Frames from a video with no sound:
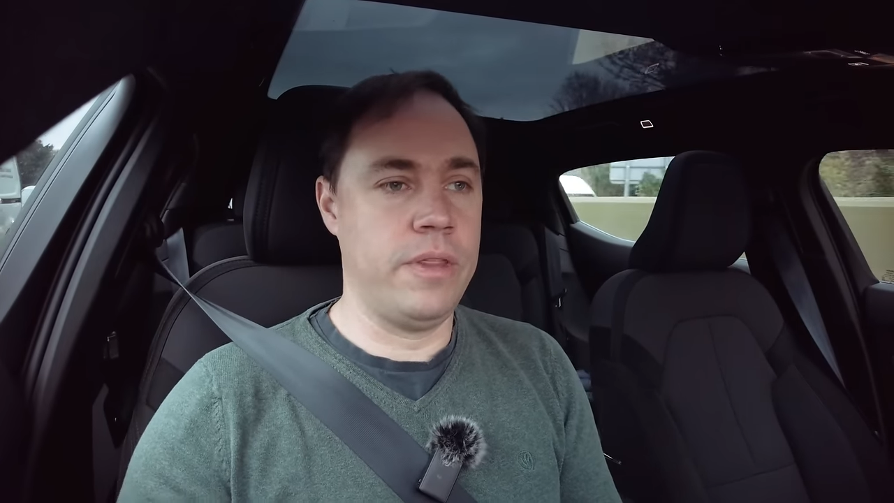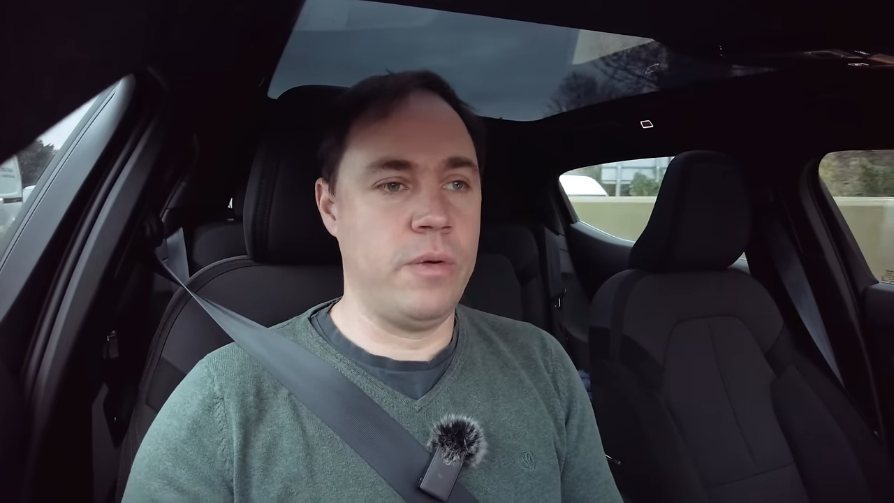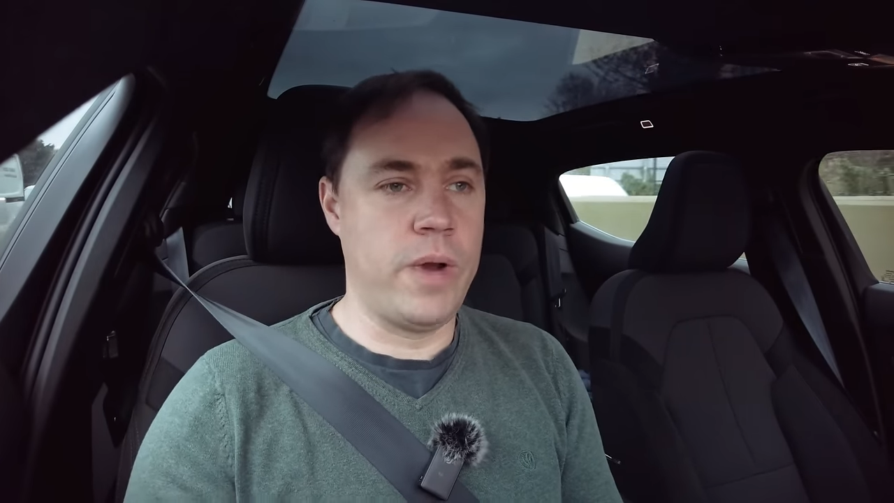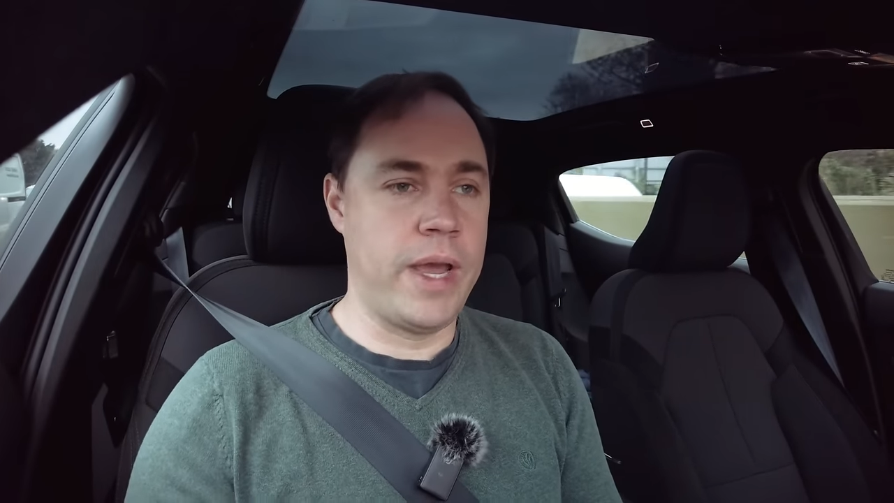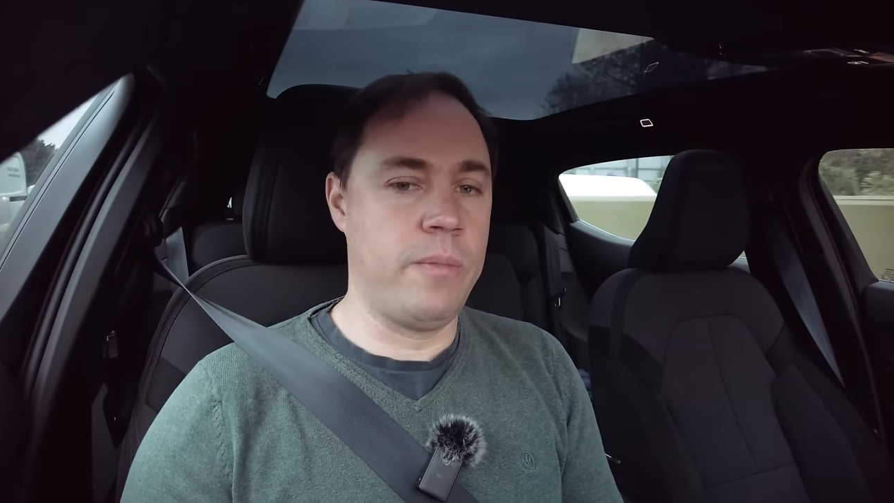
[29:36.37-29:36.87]

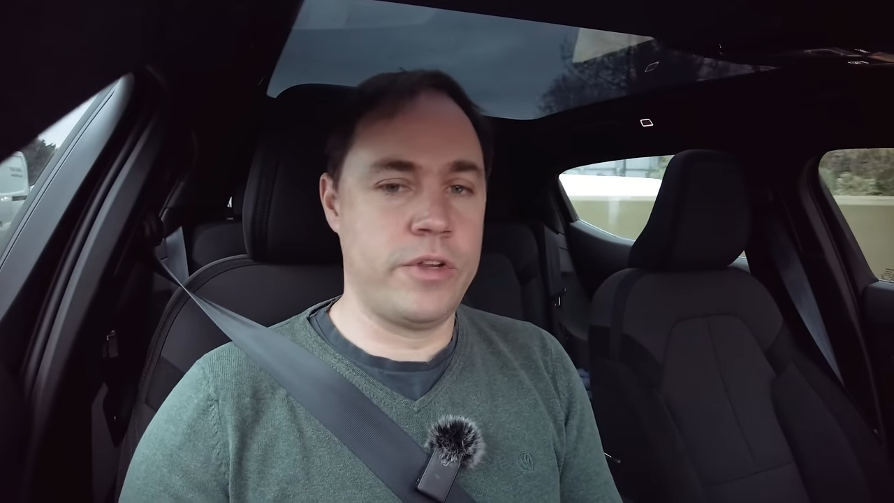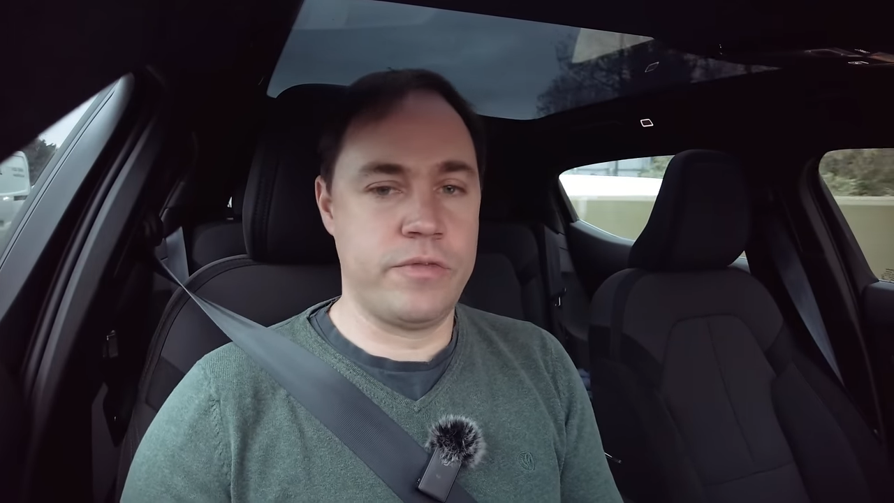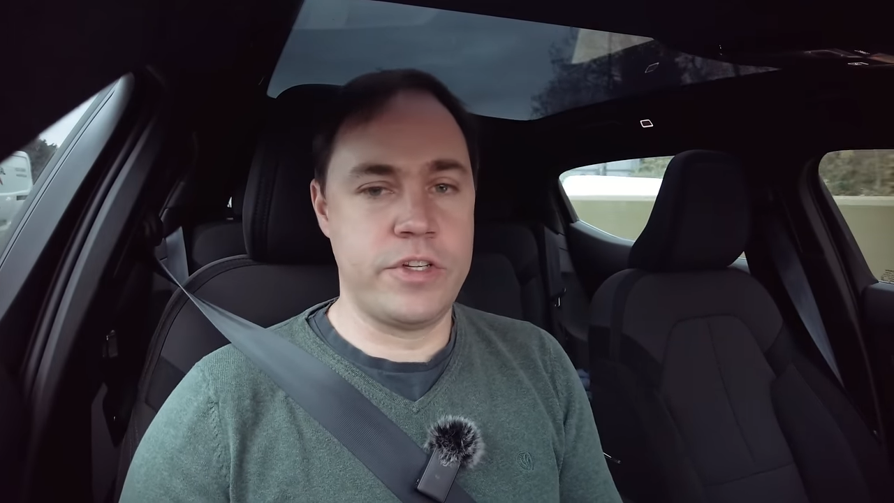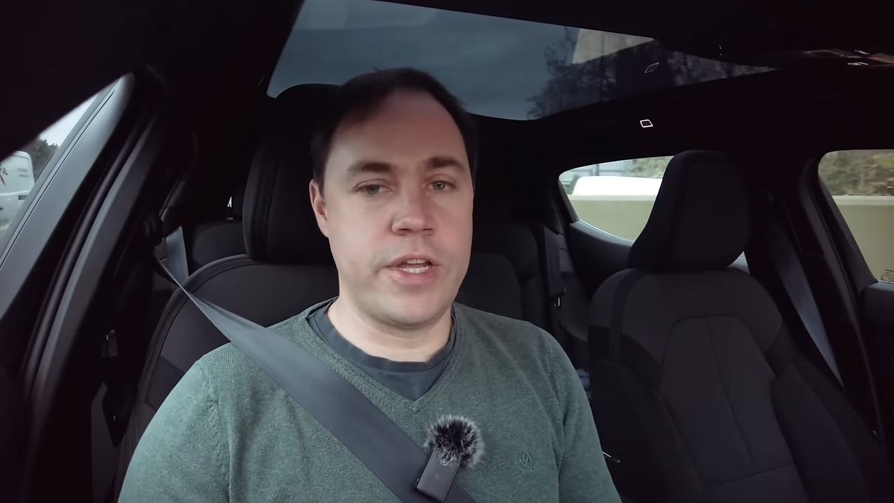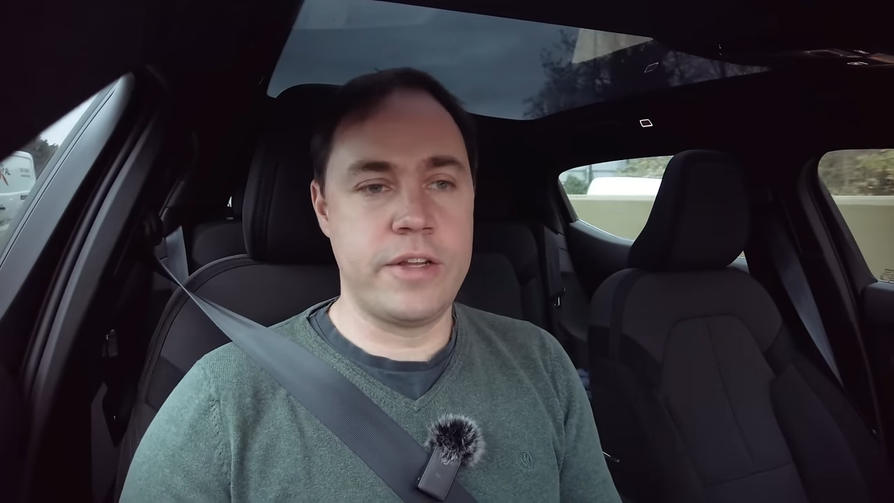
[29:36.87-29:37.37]
the way in
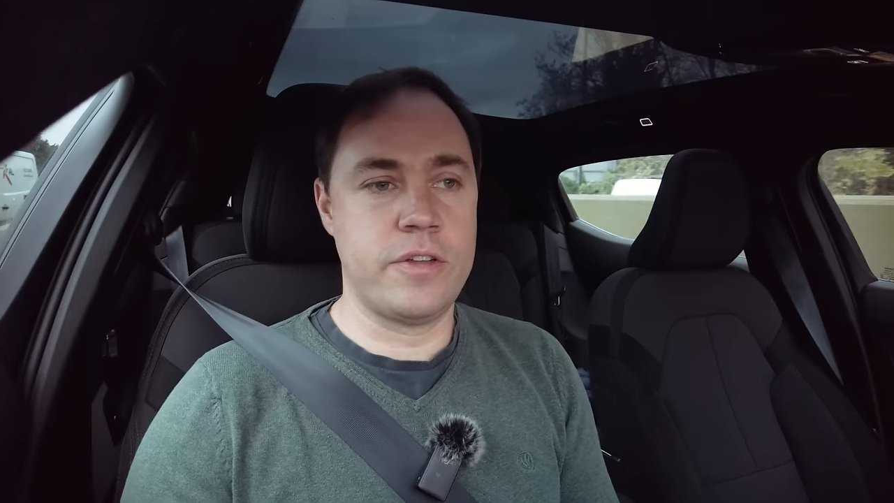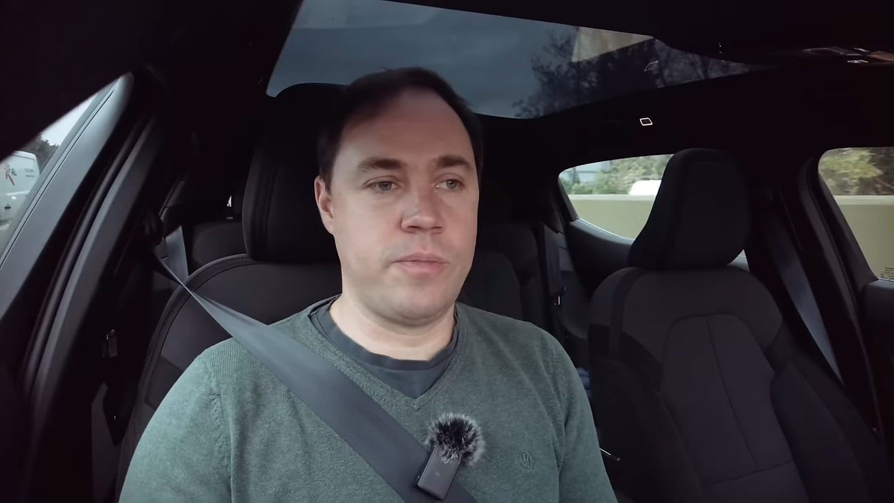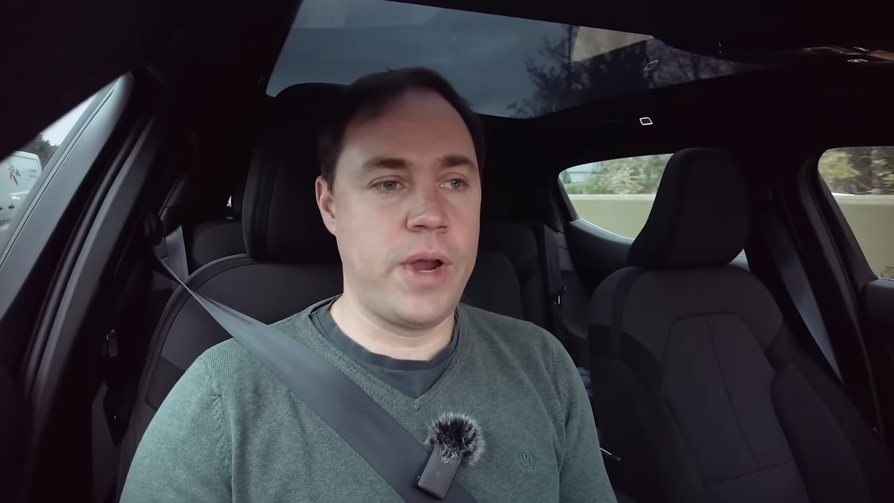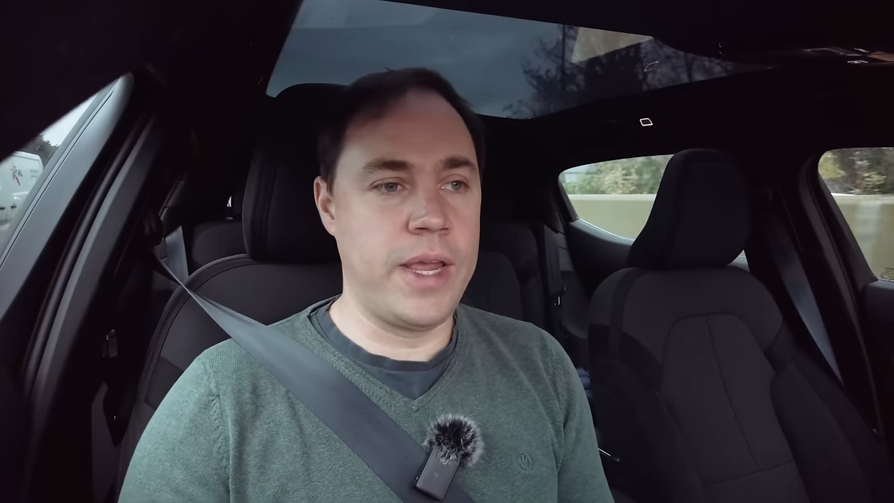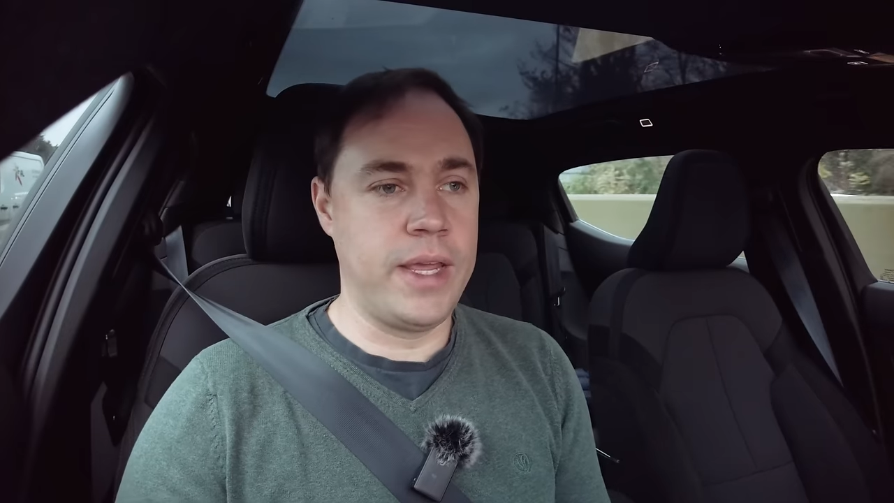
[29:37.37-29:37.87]
which
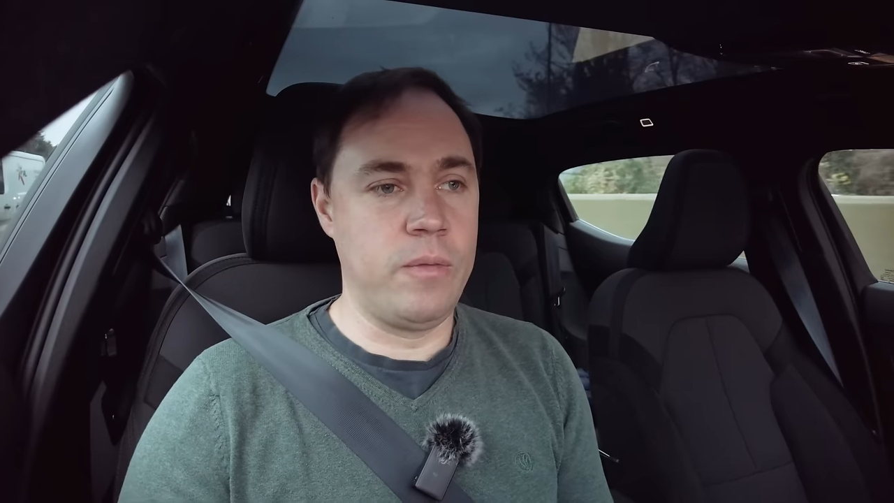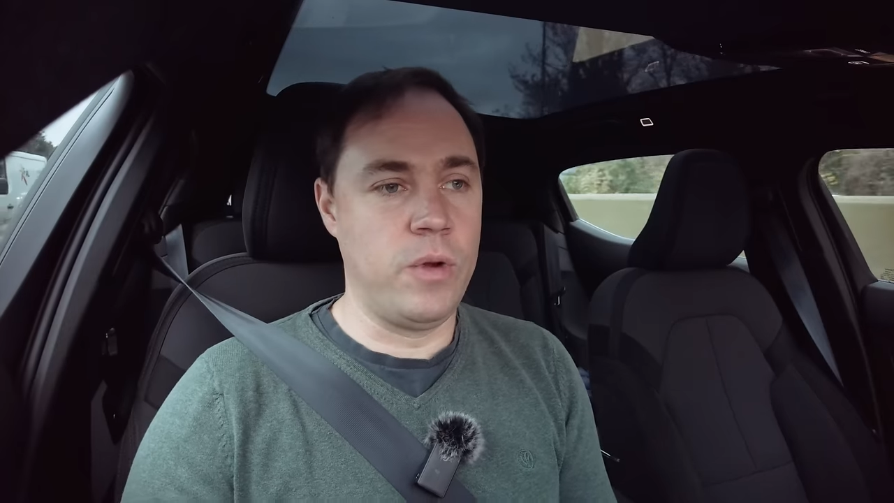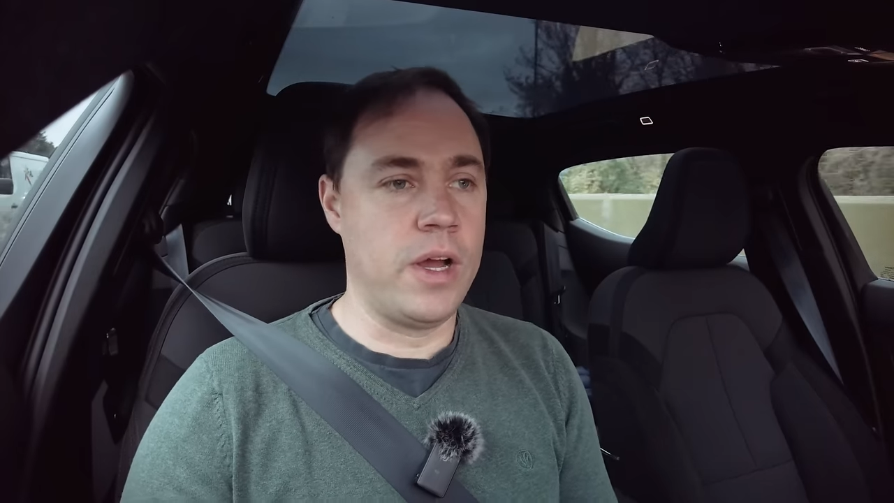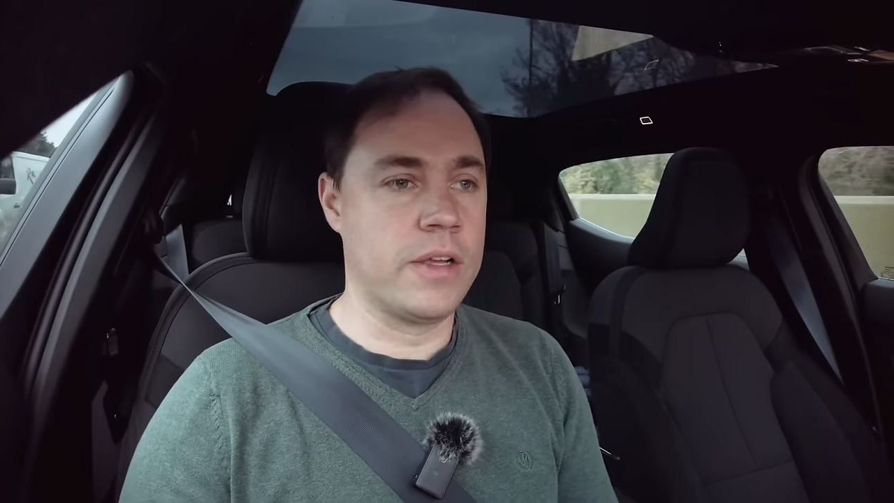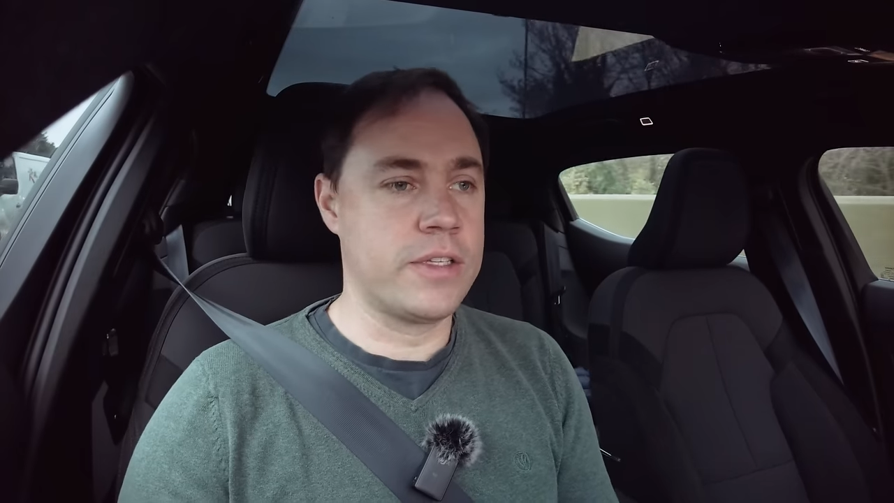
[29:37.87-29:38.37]
regenerative braking
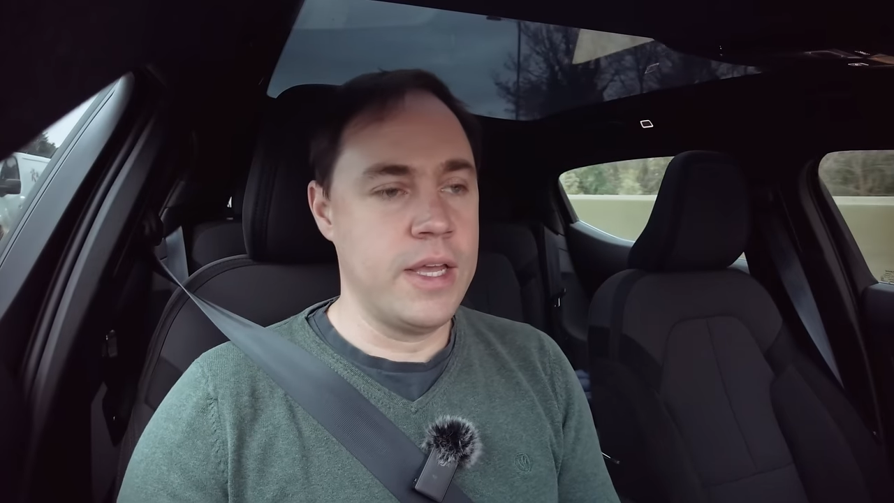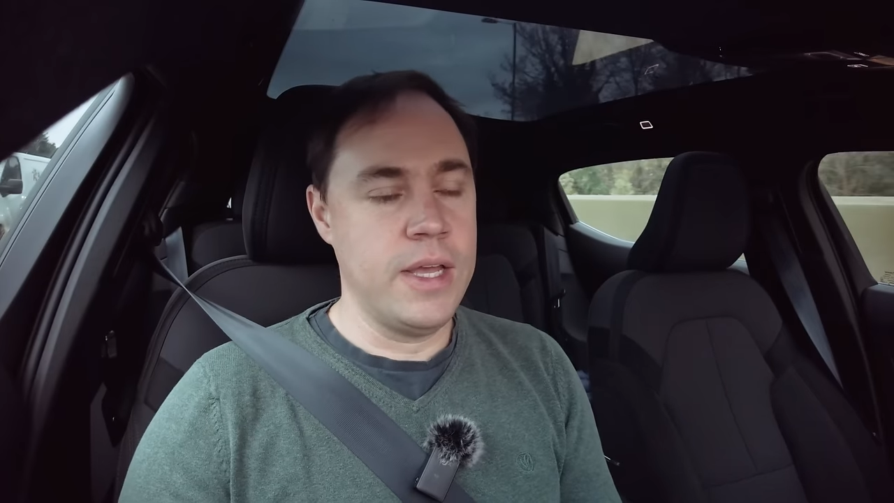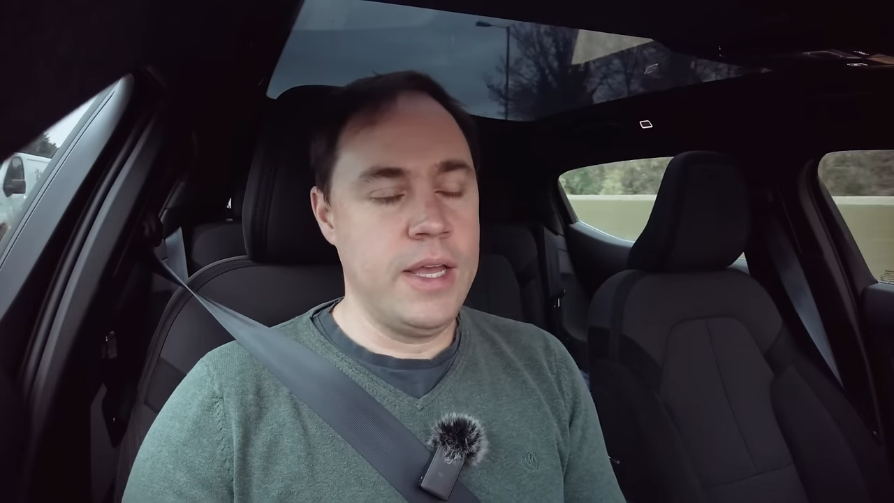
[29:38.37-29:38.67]
works.